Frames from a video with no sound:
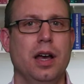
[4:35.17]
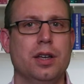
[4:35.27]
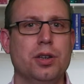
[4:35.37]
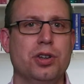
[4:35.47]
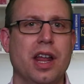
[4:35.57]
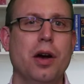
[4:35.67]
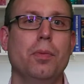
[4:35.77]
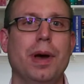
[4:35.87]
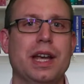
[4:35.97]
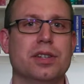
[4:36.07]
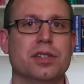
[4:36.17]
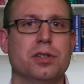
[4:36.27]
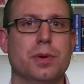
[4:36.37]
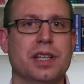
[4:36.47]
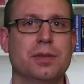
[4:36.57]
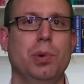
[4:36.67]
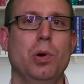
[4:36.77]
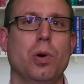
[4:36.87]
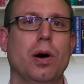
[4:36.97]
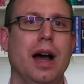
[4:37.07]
You should help patients to explore